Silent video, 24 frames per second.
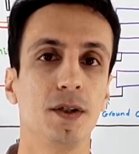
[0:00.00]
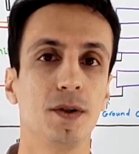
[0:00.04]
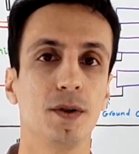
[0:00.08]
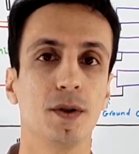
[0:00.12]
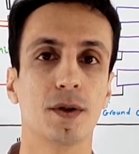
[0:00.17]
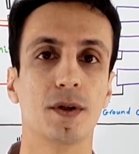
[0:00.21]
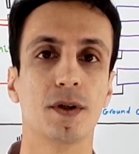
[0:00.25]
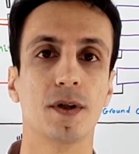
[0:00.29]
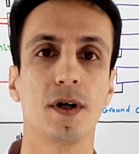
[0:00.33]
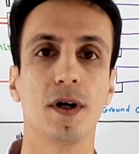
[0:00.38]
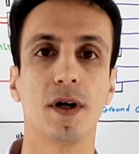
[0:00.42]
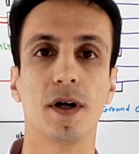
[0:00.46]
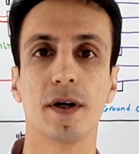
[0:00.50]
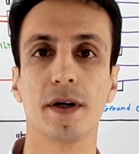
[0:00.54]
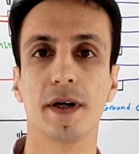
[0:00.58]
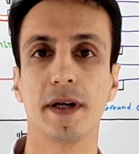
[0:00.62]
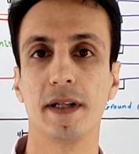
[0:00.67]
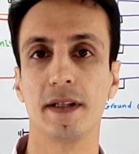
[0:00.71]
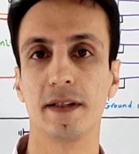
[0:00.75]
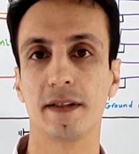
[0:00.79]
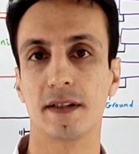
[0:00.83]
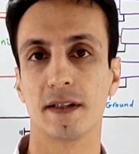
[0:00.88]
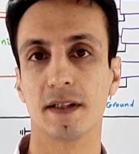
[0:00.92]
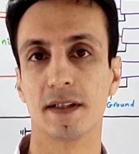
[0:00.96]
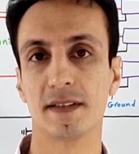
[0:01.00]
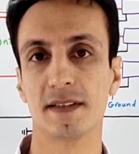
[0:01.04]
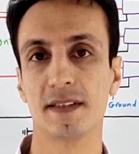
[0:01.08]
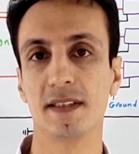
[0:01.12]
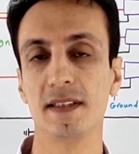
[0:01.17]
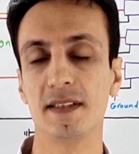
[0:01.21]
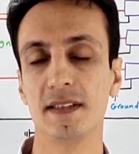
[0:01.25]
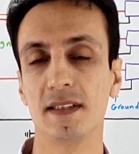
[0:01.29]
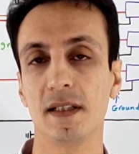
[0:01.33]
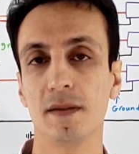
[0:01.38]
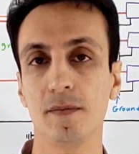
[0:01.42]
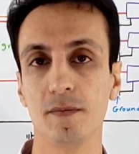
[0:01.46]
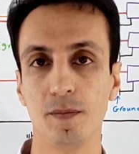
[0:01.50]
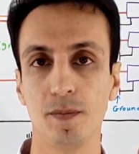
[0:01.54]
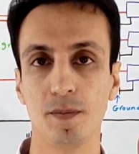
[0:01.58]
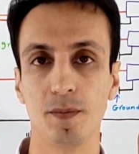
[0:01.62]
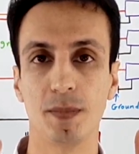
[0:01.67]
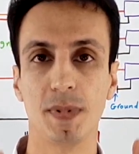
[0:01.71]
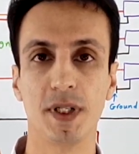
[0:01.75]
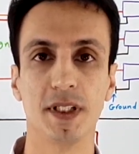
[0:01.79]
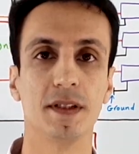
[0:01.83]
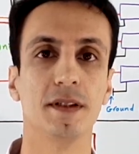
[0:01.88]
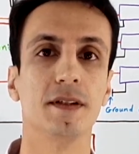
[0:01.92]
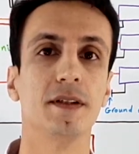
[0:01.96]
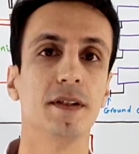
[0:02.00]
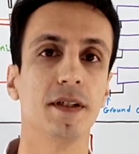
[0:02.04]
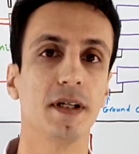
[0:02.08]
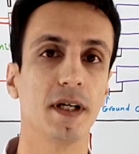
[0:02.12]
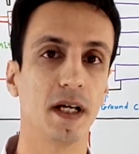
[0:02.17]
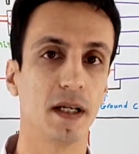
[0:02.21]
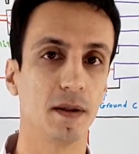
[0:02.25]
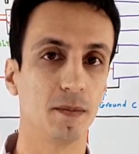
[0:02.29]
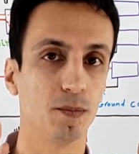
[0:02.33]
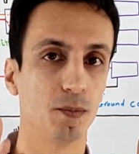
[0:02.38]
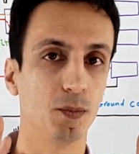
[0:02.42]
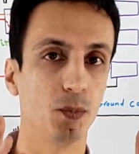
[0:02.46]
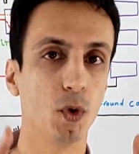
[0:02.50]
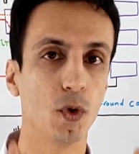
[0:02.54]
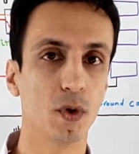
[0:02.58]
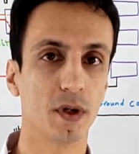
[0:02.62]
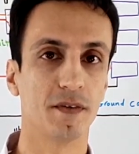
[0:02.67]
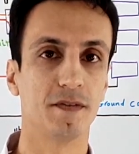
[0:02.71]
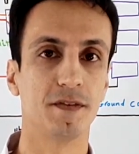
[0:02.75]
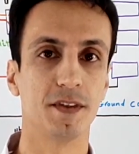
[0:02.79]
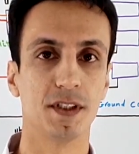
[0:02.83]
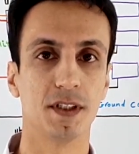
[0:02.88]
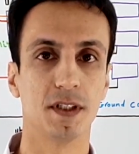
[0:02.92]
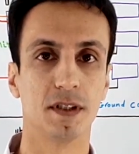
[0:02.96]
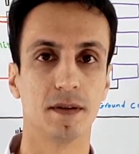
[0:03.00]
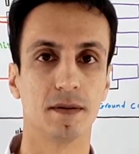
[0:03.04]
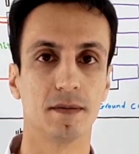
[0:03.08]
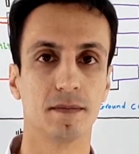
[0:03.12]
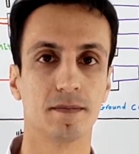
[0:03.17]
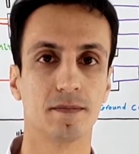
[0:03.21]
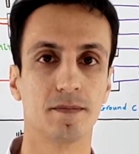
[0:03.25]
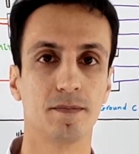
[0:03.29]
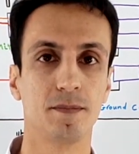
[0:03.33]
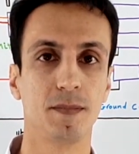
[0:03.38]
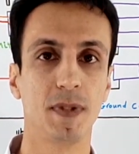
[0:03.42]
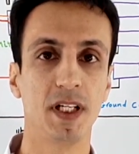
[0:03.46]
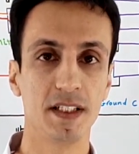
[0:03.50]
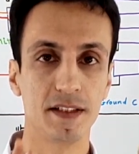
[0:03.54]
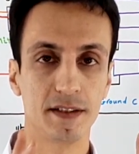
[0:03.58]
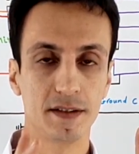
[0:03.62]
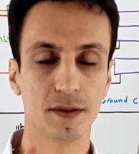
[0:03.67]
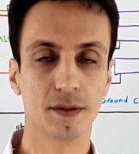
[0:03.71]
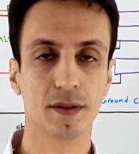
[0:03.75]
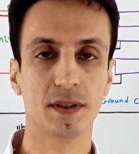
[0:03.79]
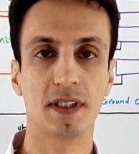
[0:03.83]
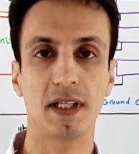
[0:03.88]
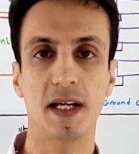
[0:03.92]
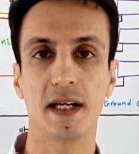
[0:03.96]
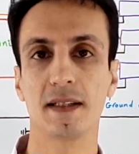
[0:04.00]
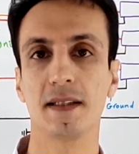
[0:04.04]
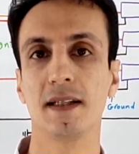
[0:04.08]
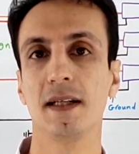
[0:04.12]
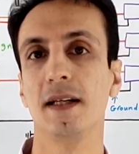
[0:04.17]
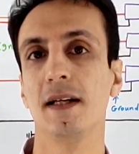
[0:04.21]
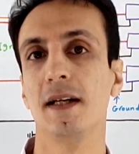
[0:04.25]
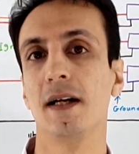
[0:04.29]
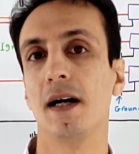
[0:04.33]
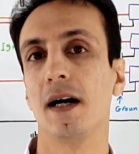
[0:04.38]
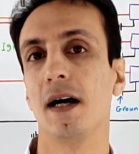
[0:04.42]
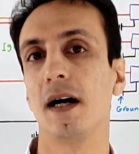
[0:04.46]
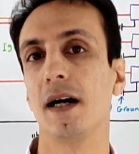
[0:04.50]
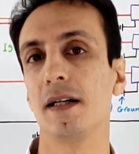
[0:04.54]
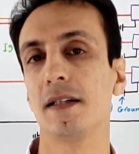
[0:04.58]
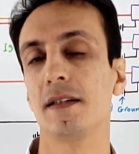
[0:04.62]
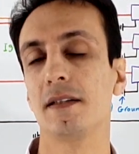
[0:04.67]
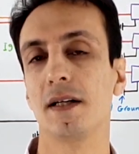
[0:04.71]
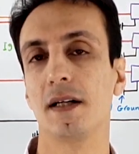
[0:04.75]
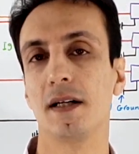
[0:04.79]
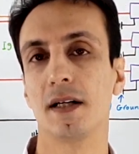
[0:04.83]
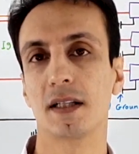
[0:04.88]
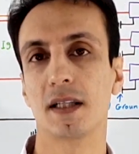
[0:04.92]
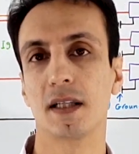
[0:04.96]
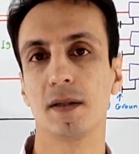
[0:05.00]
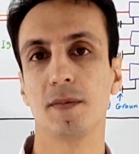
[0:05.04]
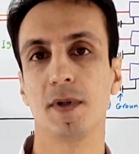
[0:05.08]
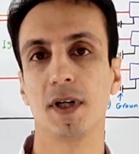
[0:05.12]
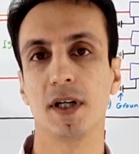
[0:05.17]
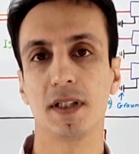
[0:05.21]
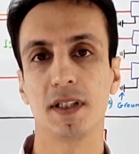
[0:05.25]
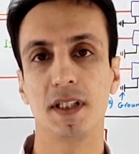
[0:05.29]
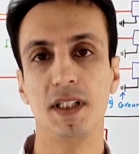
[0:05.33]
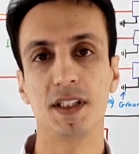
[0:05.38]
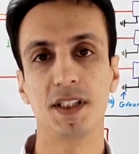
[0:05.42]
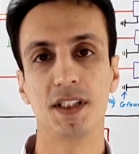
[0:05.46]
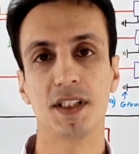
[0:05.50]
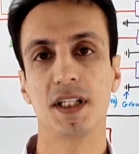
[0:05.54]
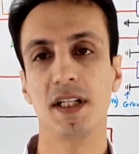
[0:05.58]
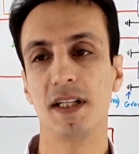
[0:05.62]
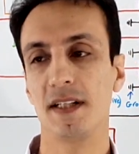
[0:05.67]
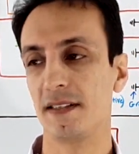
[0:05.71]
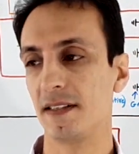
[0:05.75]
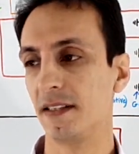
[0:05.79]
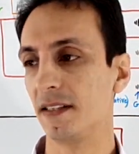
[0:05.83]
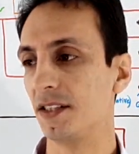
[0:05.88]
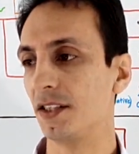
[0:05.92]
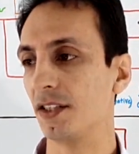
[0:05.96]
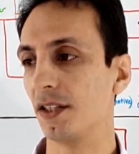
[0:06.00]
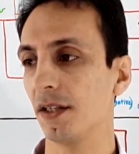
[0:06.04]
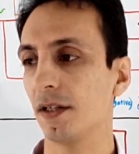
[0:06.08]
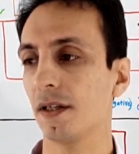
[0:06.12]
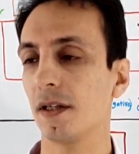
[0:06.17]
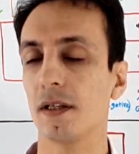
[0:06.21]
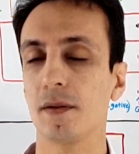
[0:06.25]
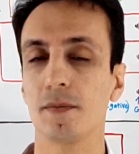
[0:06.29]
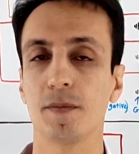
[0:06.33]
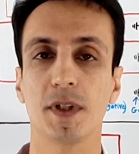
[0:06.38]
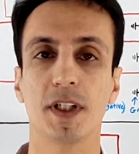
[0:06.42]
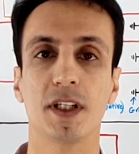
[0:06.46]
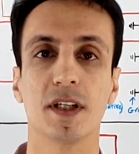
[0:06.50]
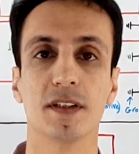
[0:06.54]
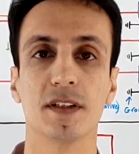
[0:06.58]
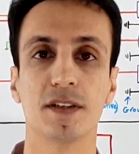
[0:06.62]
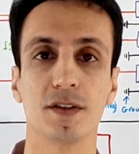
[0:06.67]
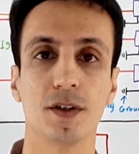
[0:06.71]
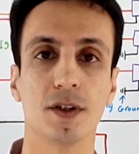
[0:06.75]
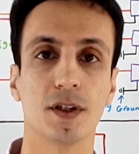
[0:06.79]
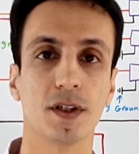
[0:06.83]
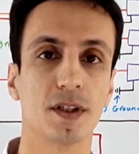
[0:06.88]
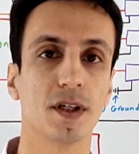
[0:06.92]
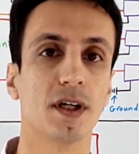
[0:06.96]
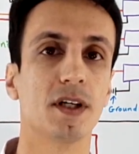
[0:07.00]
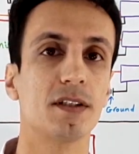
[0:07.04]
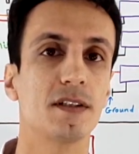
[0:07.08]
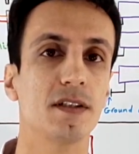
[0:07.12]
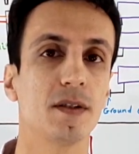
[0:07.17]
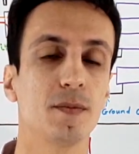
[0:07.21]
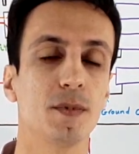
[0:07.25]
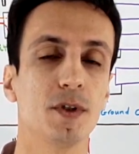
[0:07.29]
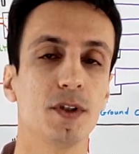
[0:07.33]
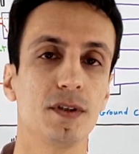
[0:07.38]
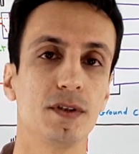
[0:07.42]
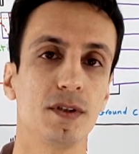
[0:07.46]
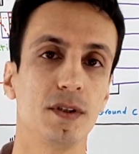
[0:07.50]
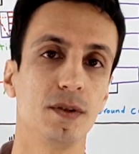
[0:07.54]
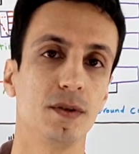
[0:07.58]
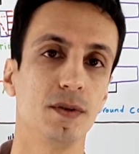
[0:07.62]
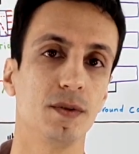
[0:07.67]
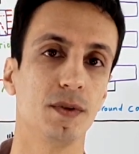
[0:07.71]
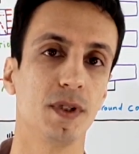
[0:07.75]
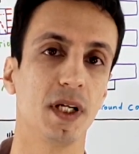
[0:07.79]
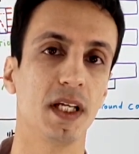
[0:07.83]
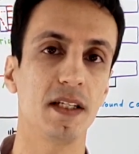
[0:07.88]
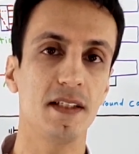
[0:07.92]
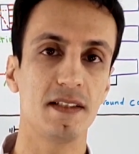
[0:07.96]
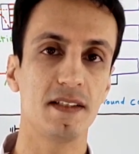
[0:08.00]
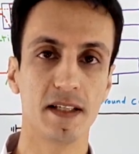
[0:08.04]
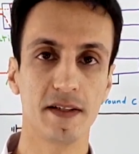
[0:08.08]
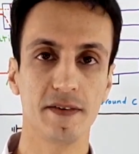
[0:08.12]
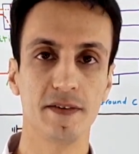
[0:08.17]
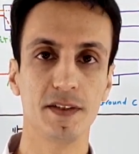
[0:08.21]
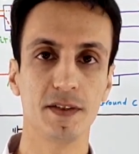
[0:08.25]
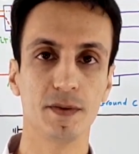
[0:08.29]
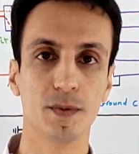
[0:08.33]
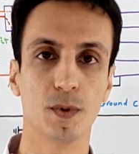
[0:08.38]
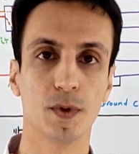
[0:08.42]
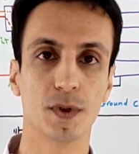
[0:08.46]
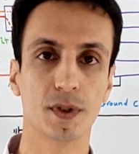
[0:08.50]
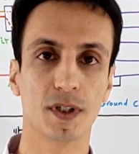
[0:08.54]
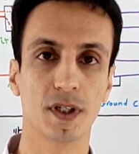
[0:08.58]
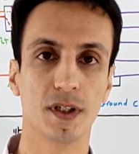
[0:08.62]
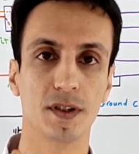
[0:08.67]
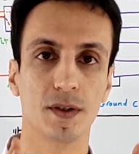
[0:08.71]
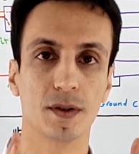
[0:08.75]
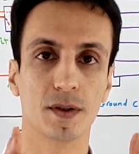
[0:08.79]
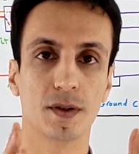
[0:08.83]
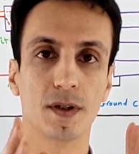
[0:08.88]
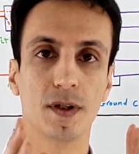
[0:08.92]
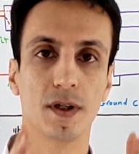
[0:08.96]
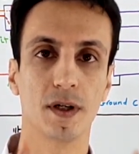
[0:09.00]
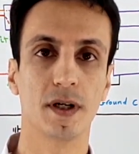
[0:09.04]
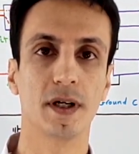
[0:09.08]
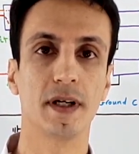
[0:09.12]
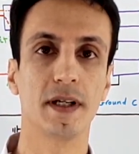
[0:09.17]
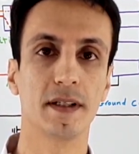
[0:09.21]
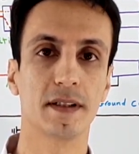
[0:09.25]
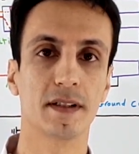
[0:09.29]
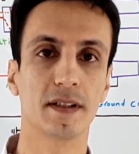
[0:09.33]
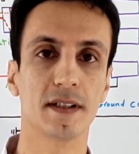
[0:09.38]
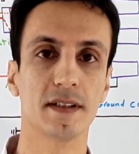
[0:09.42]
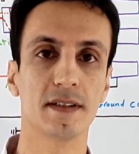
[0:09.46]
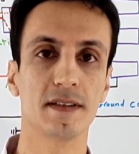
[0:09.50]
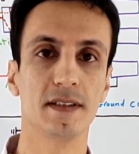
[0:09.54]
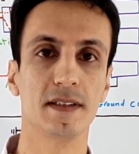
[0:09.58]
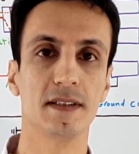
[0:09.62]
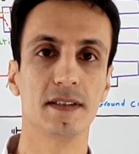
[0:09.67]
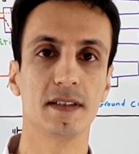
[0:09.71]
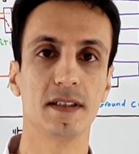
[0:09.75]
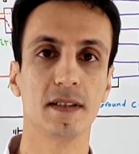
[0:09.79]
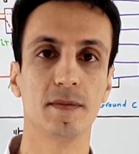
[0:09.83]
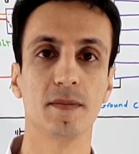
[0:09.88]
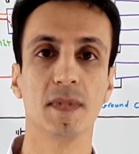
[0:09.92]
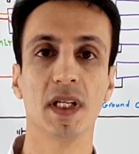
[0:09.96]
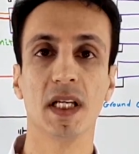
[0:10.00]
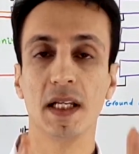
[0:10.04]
your car electrical system better and more efficient. Please note that I talk about each case in general because you are not supposed to do any service work on your car electrical system.